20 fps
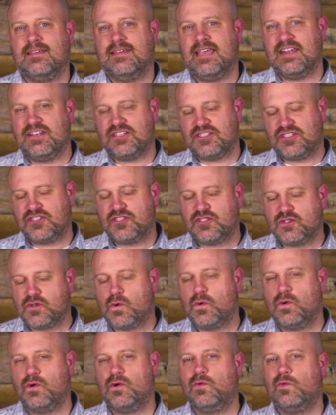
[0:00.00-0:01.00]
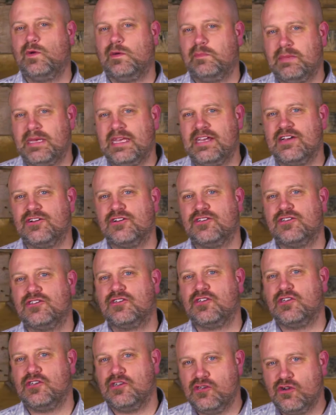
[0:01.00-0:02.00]
"And a sword will pierce
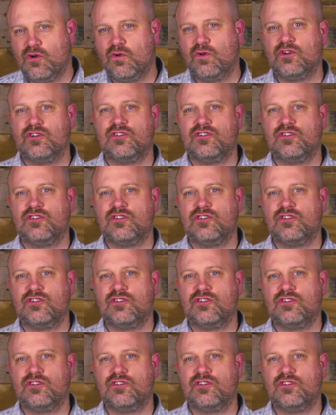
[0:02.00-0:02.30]
your